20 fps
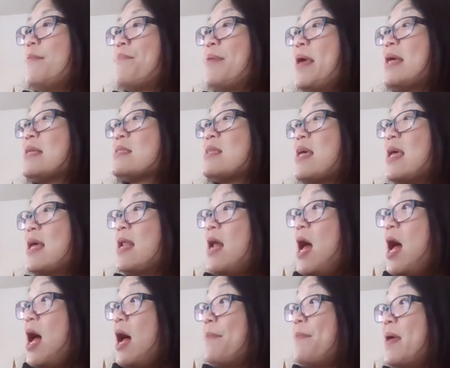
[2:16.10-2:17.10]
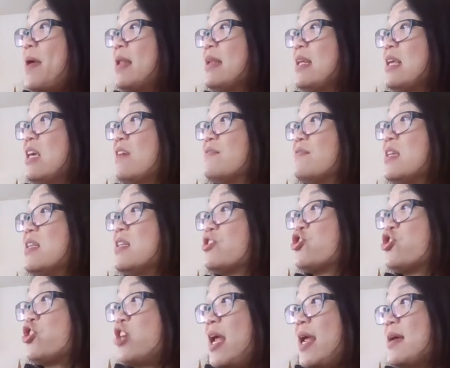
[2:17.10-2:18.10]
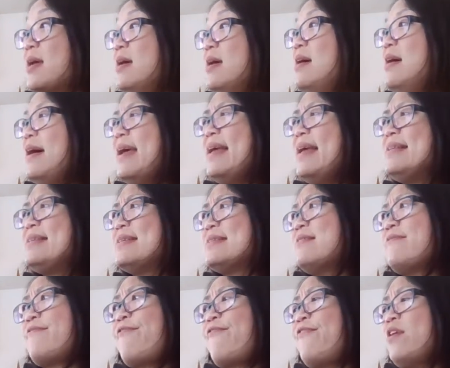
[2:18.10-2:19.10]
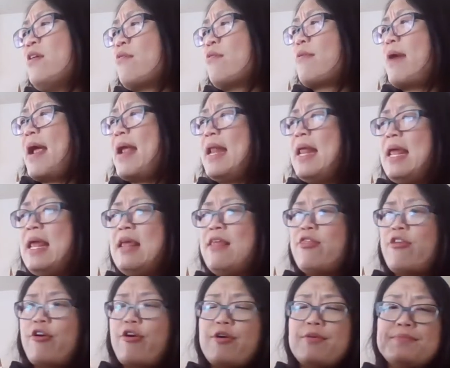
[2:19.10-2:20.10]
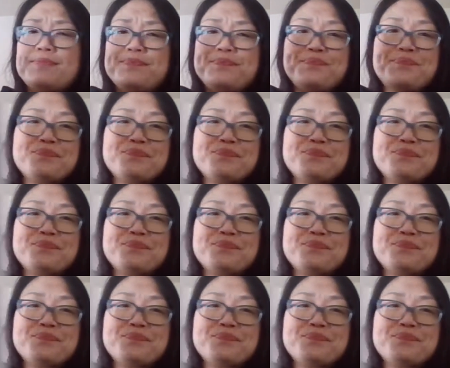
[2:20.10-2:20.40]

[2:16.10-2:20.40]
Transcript: picks it up and gives it a shake. It doesn't feel right either.